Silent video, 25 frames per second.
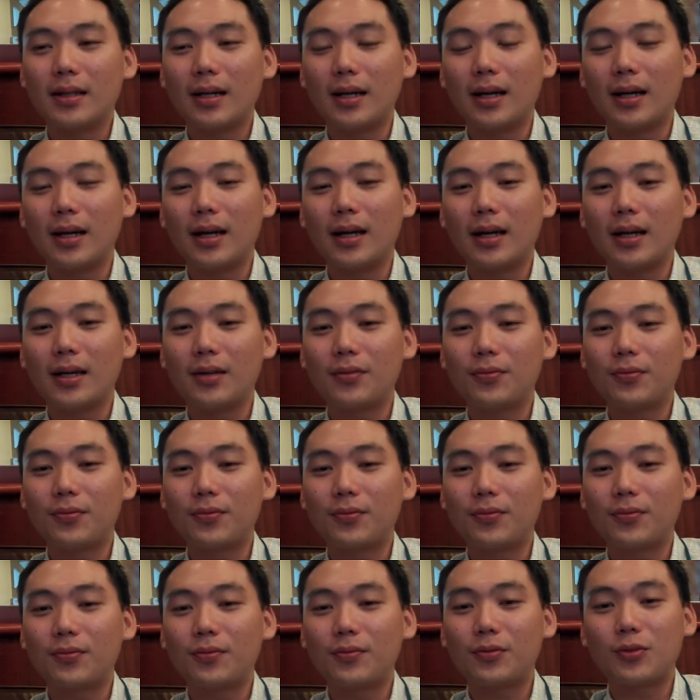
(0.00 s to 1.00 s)
I have
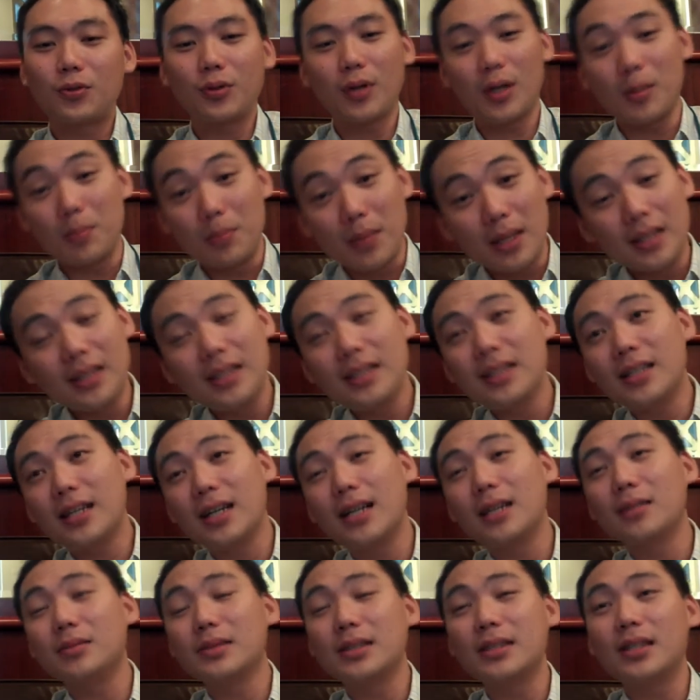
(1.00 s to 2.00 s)
tried many
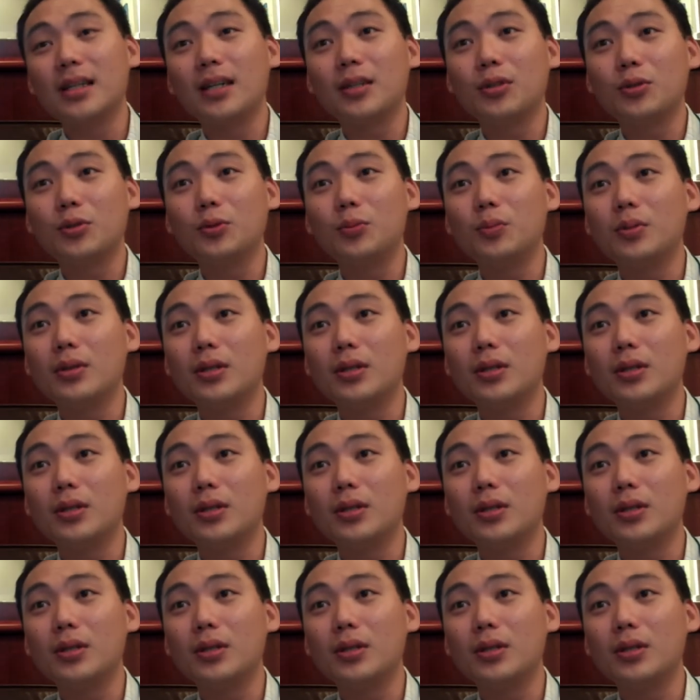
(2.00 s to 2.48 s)
times, and I do